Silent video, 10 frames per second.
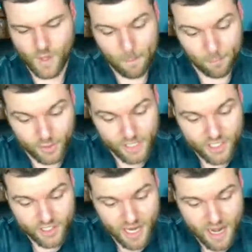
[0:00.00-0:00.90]
Brilliant
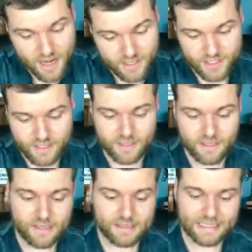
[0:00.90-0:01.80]
stars.
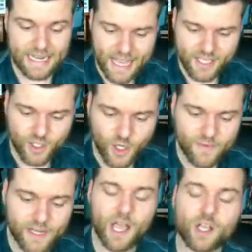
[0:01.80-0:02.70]
Last two
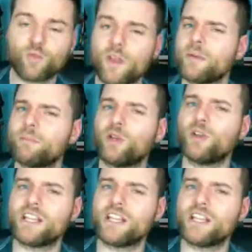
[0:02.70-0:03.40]
videos, we've been pulling